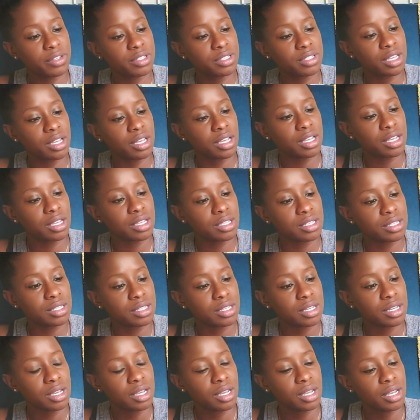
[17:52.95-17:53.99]
It says
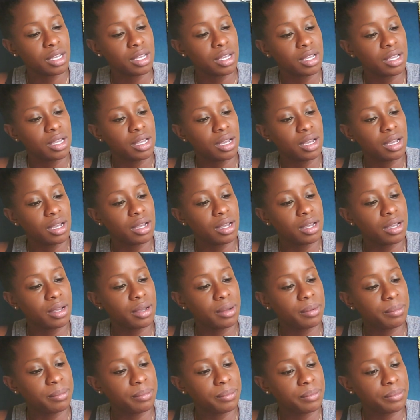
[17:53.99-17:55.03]

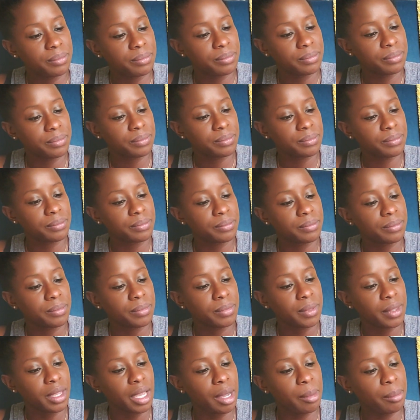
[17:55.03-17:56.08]

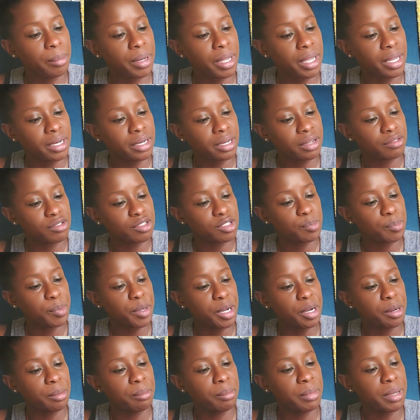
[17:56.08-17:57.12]
a blend of
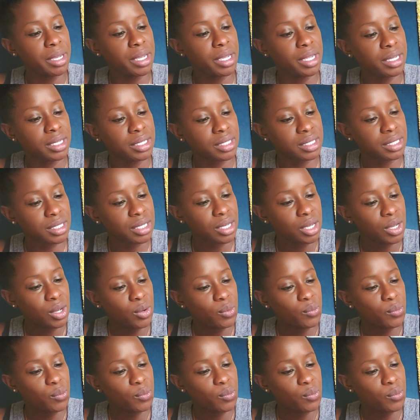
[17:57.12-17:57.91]
spearmint,